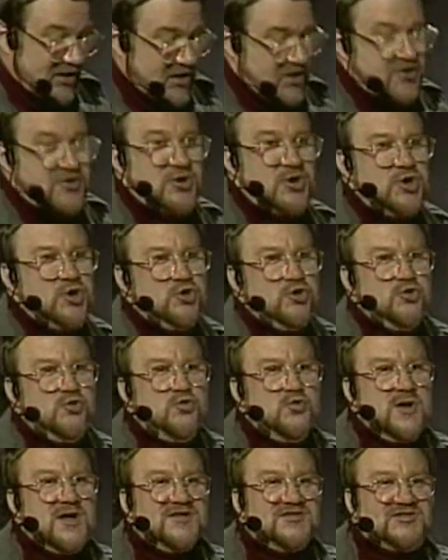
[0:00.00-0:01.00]

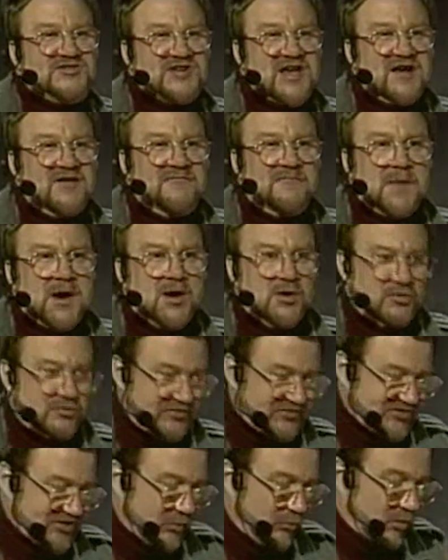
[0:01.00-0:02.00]
new set of
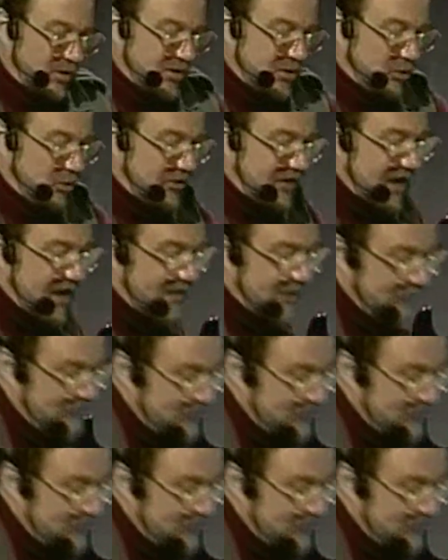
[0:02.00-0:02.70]
modes that we're going to look at on